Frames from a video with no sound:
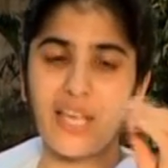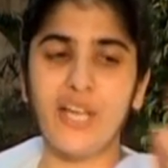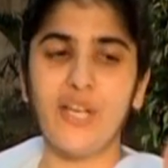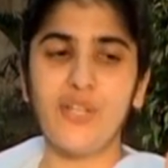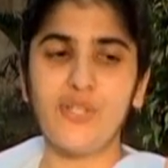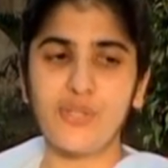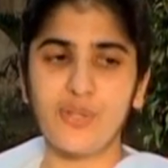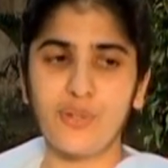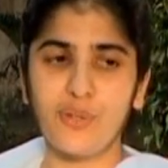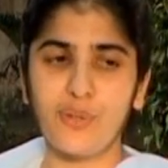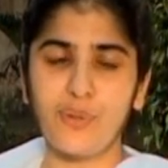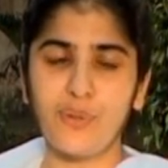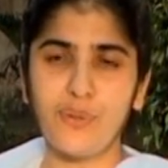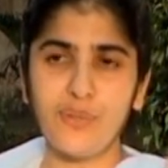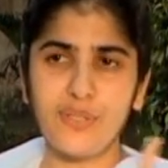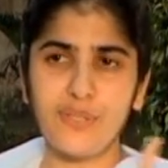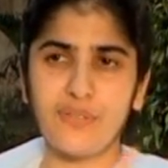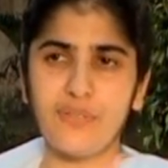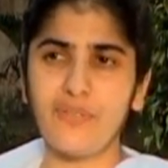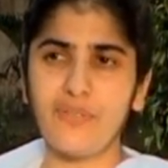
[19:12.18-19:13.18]
So
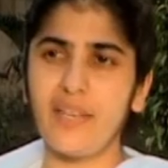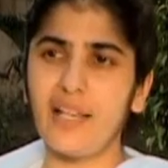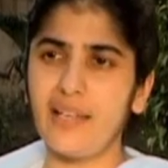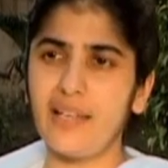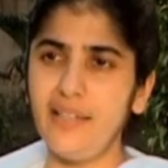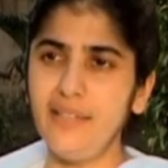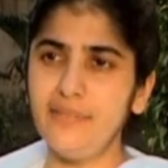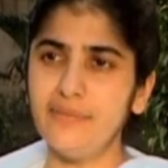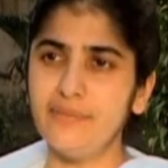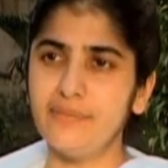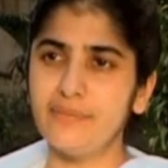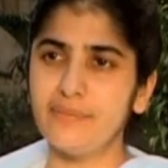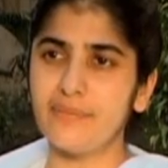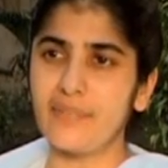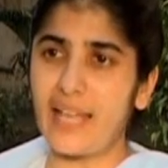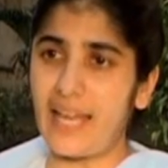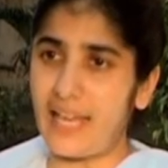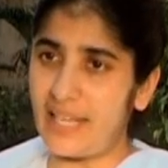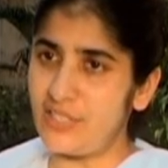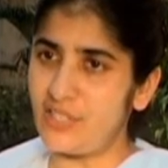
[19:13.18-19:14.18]
thought, feeling,
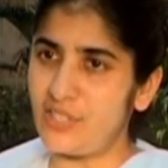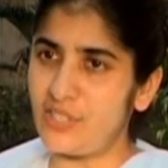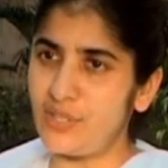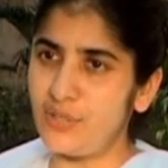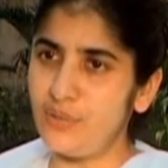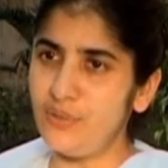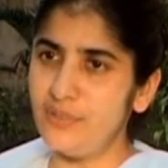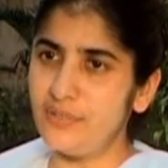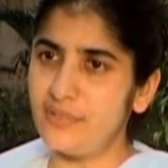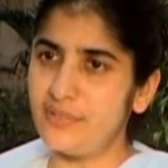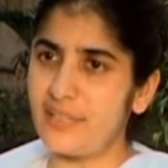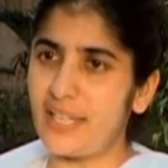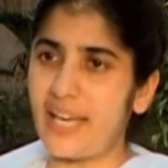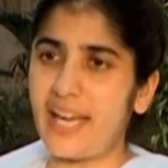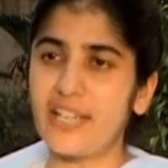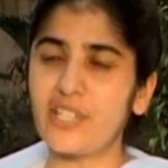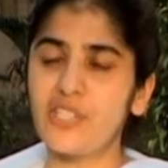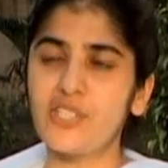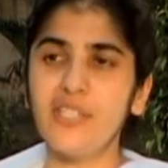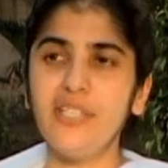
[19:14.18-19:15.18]
attitude,
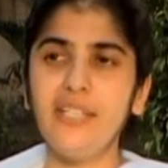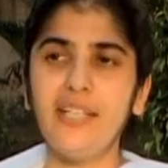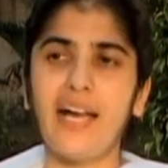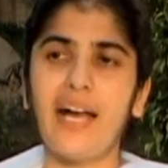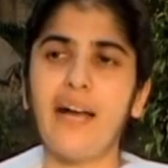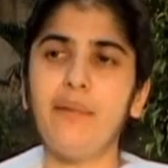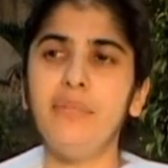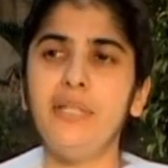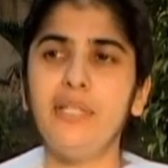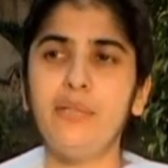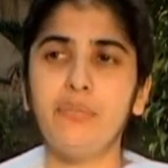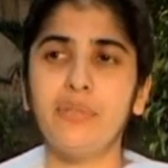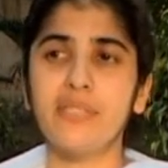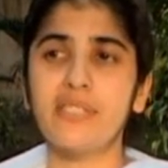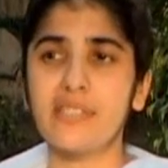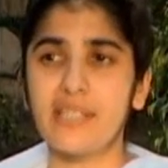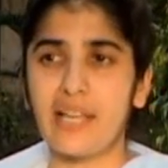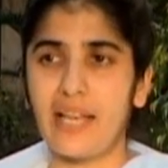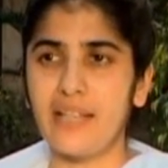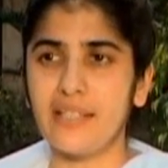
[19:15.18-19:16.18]
action, habit,
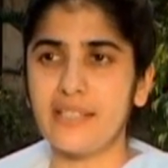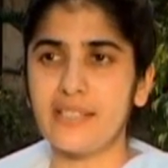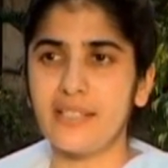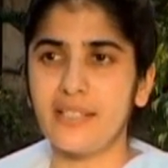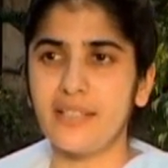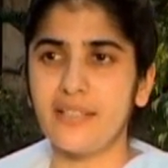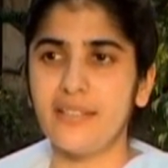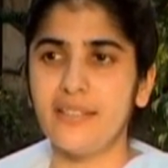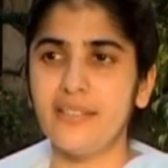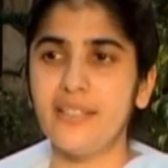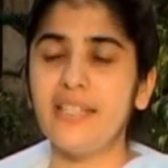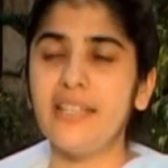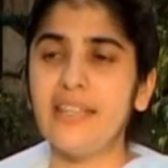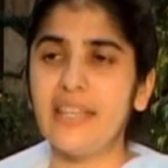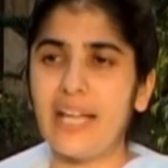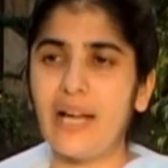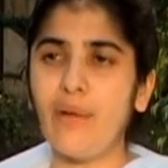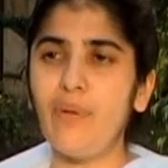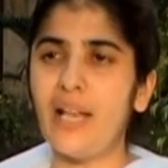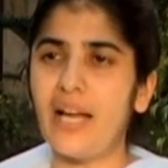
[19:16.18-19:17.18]
personality.
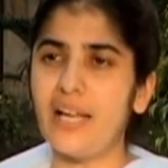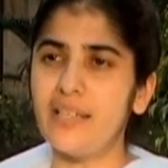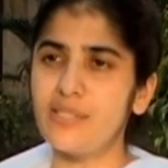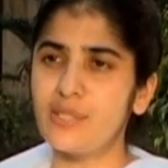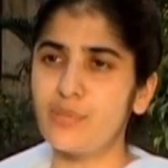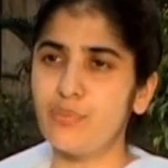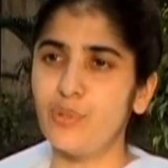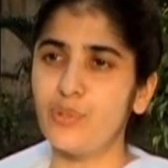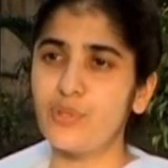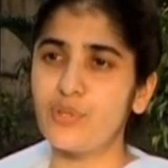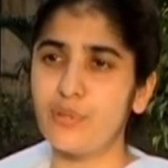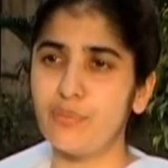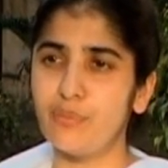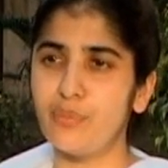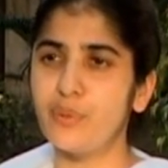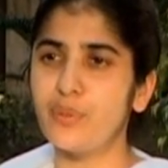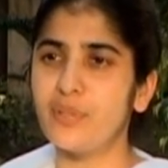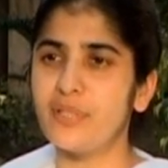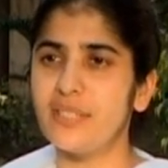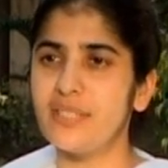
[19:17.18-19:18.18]
Now last most
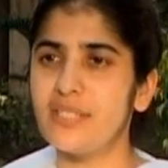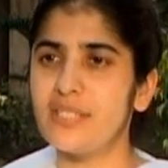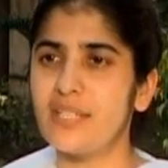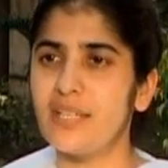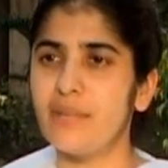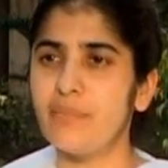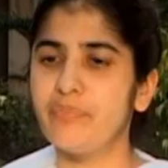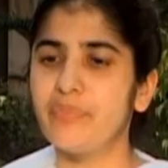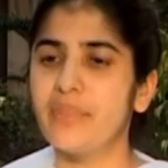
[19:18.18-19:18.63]
important step.